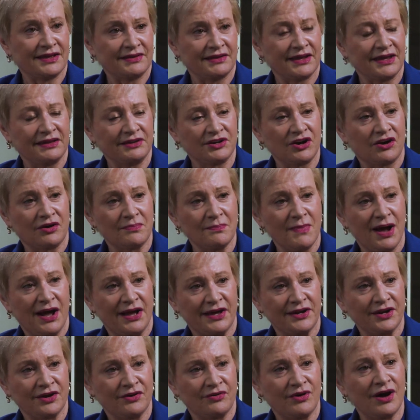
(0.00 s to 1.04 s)
in our
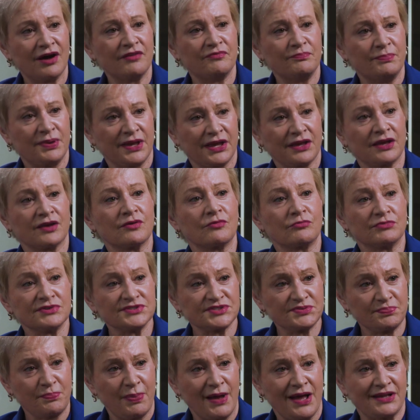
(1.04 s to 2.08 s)
motto of being
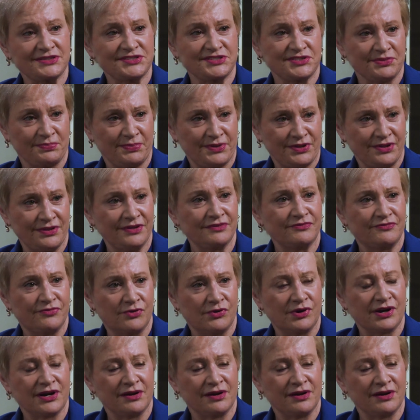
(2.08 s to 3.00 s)
responsible for